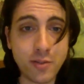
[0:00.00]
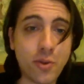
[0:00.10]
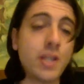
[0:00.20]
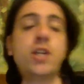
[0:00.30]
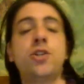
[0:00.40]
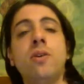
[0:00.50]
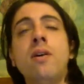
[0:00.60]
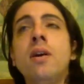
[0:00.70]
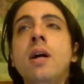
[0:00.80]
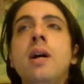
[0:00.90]

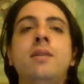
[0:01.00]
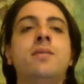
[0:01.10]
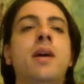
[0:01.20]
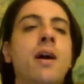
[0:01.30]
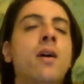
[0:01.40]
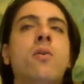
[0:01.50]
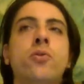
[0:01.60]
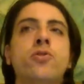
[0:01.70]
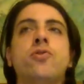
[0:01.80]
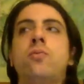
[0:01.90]
traditional, there are
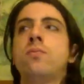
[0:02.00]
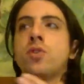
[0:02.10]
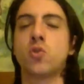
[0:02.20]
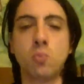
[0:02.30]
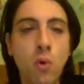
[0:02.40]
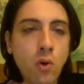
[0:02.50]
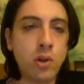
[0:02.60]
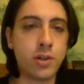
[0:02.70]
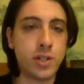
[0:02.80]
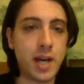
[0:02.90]
also
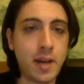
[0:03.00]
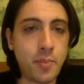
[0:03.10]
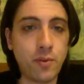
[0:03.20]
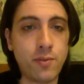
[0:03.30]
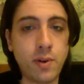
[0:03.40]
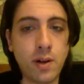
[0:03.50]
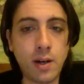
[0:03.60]
smaller type of